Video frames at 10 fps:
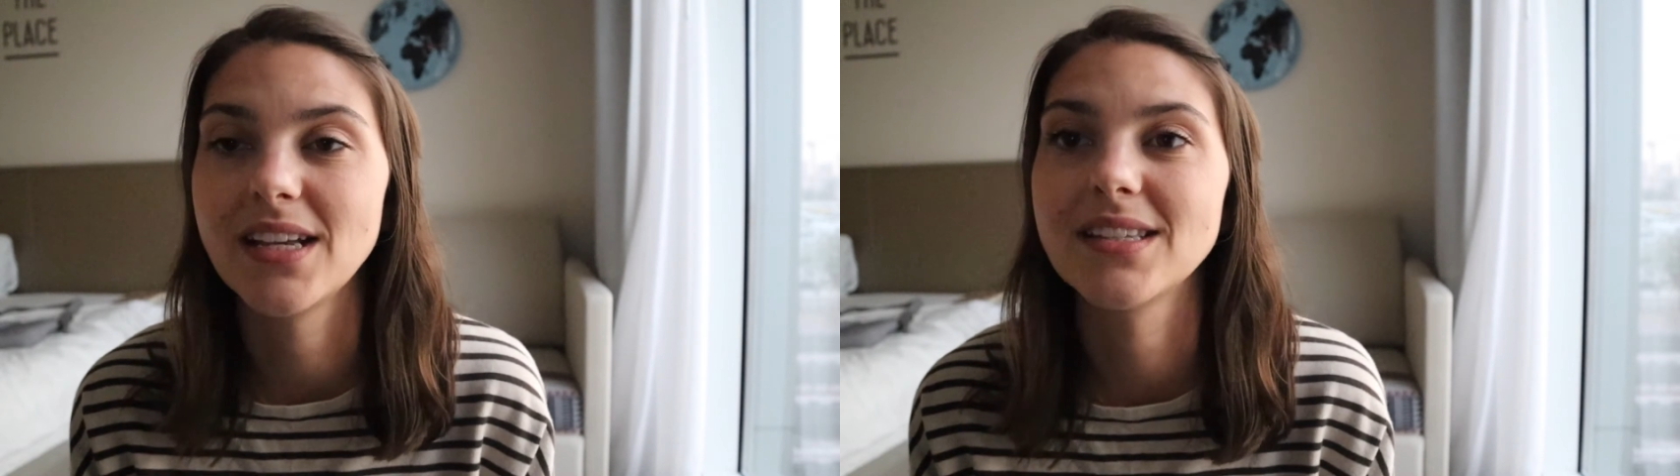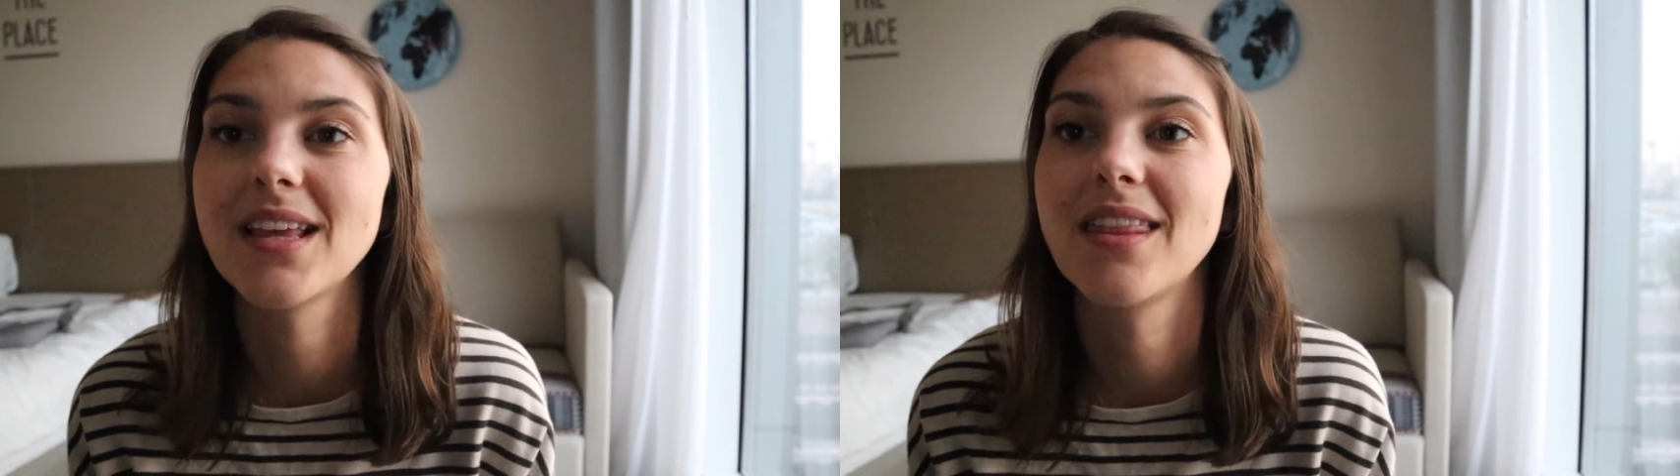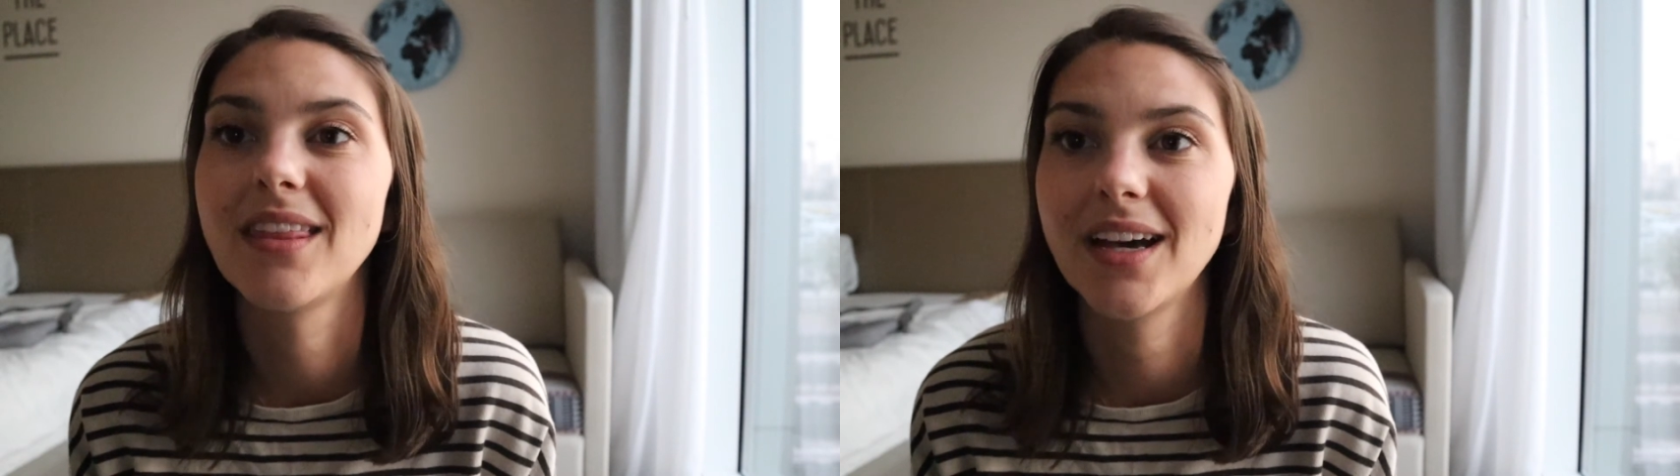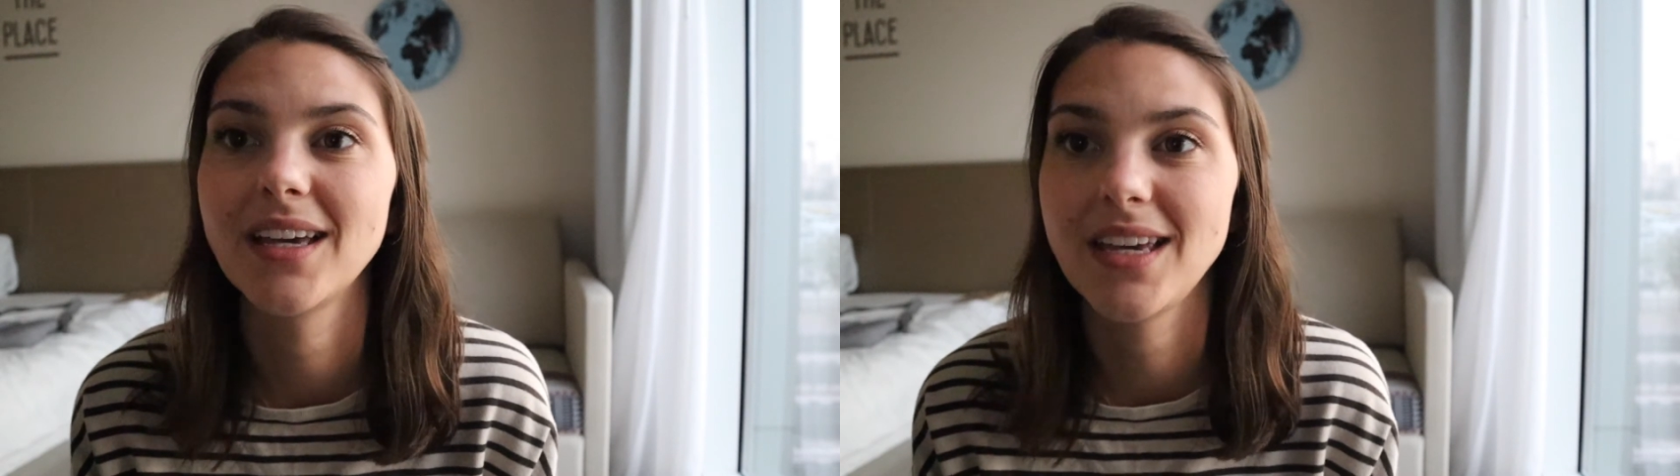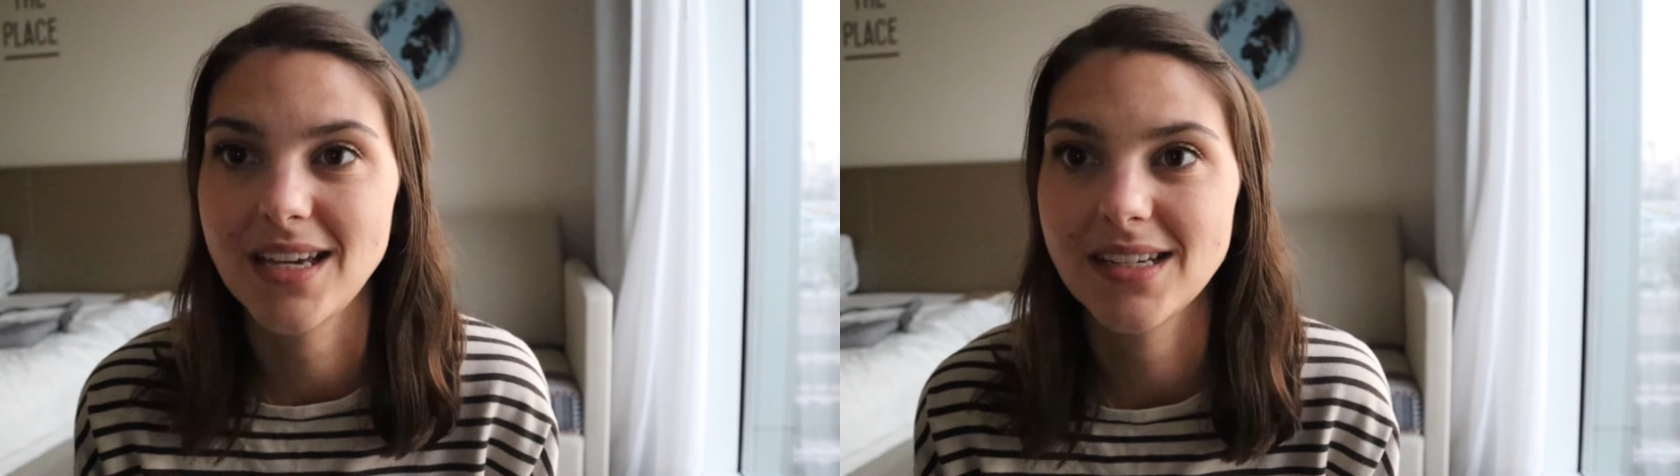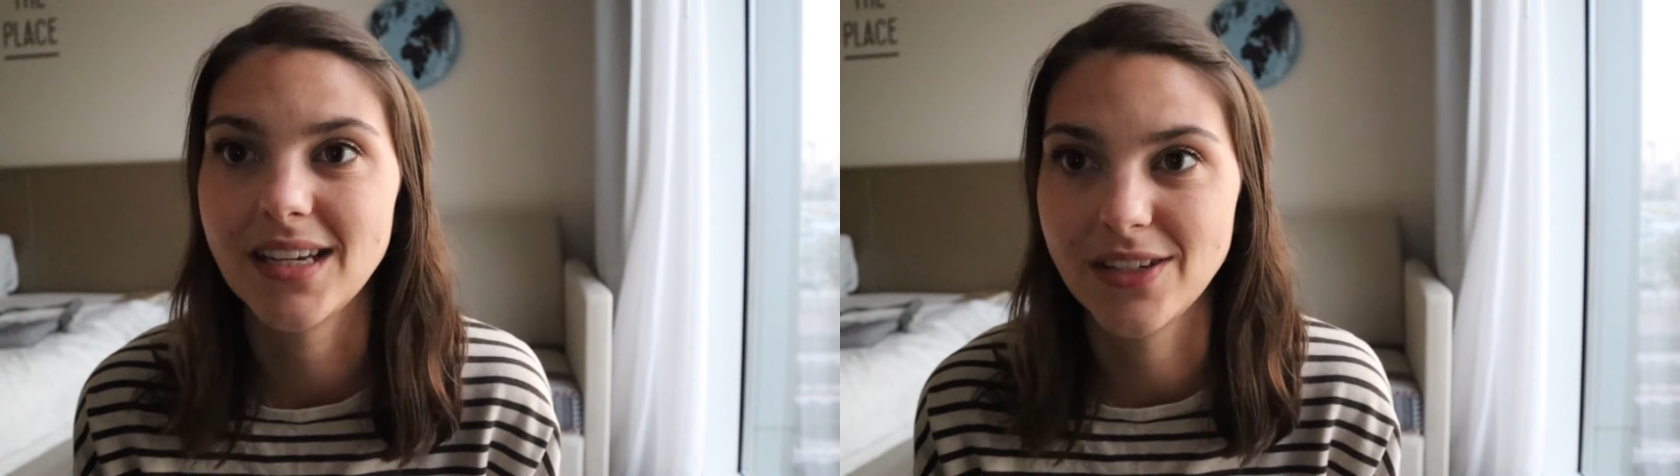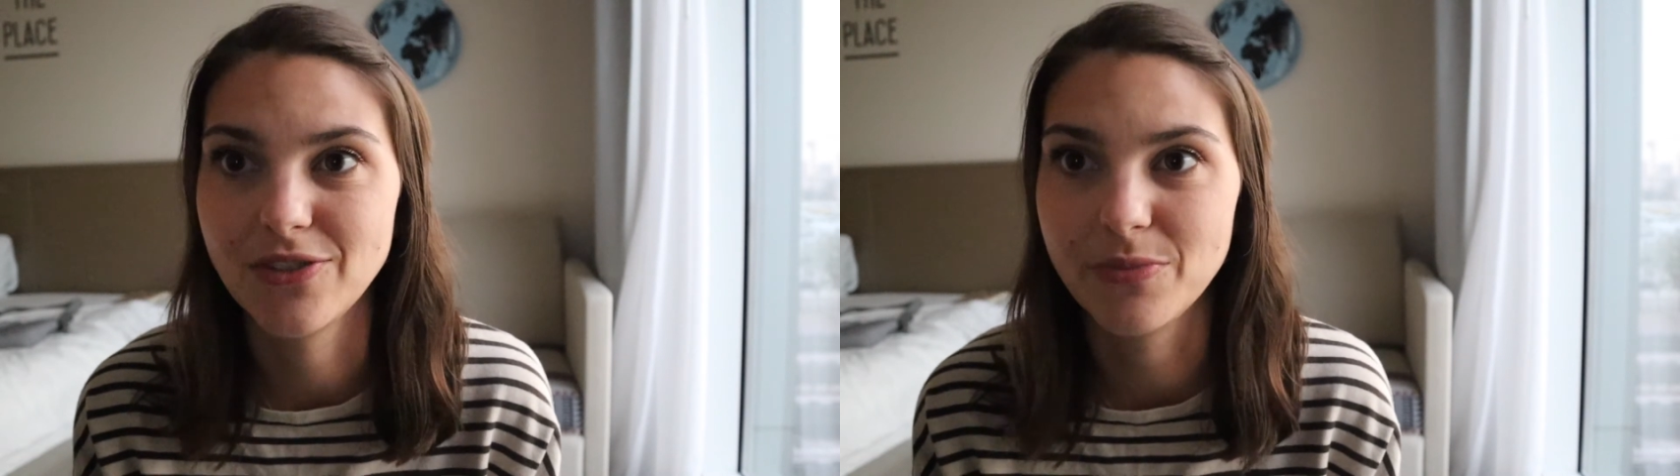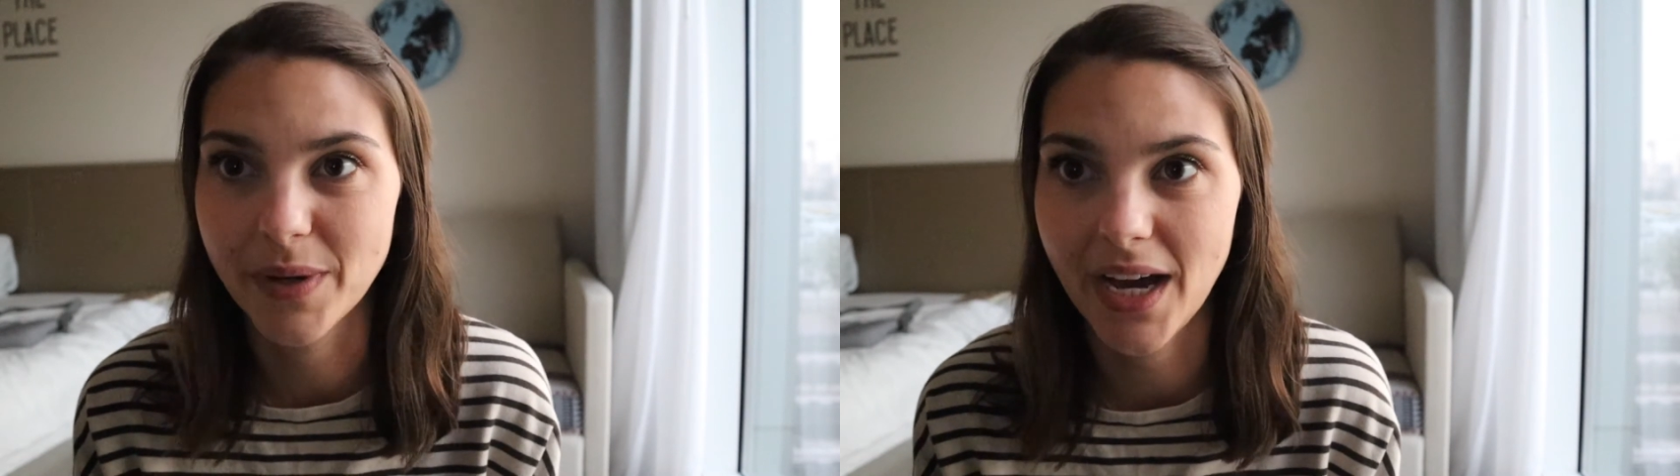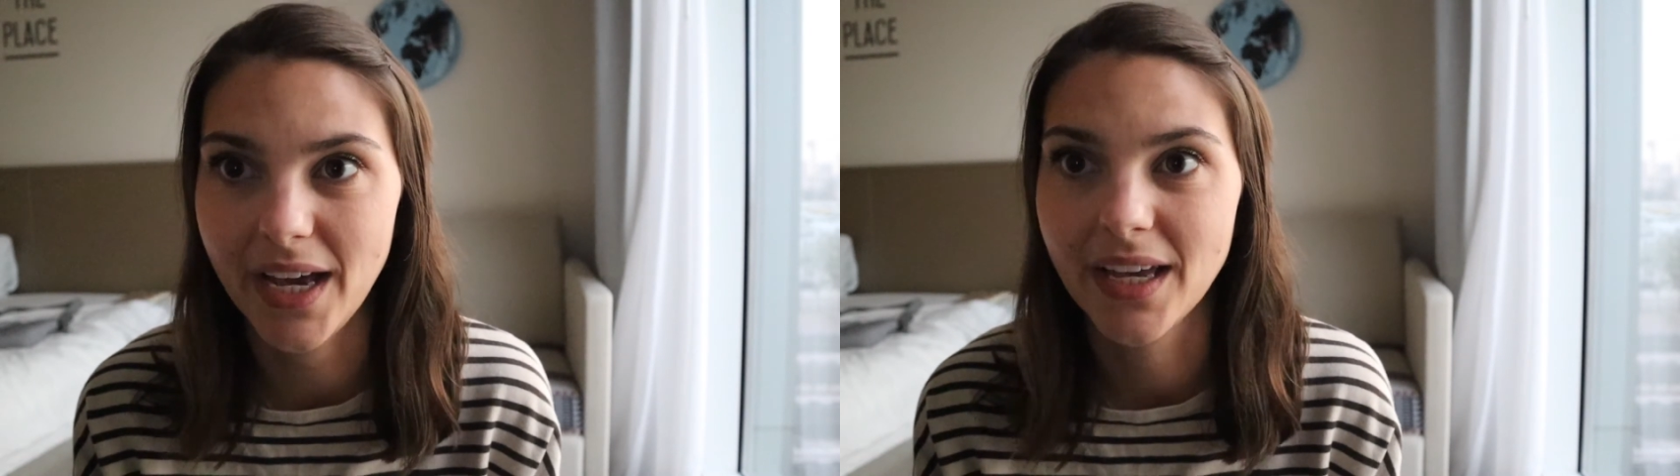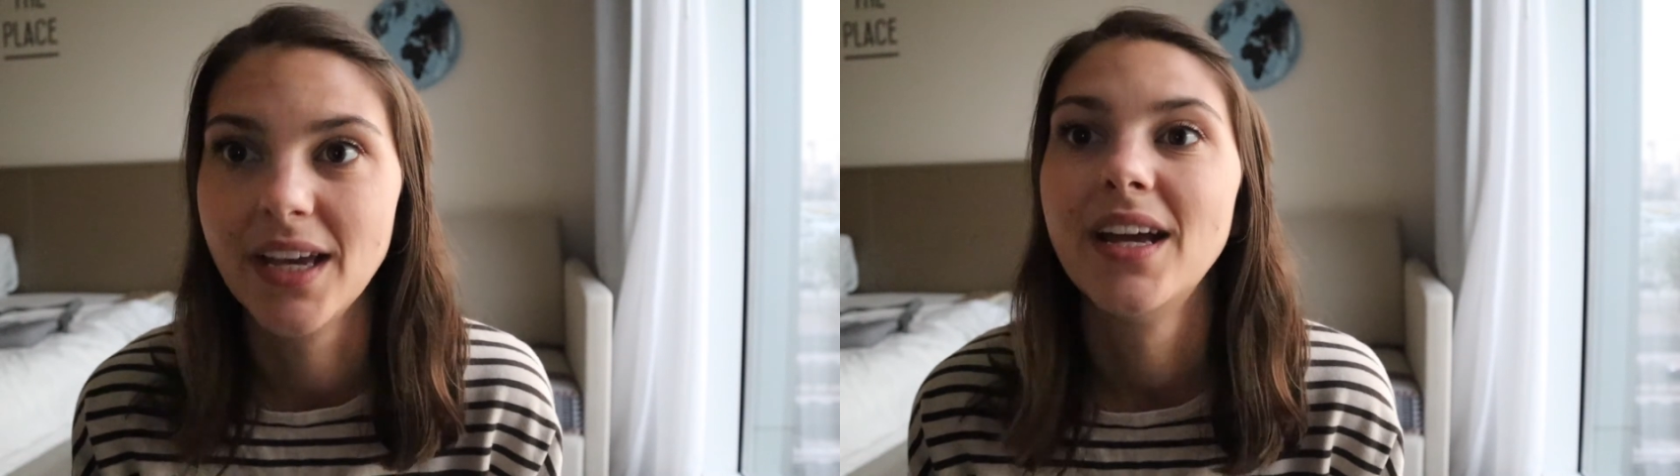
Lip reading: is the heat in Dubai.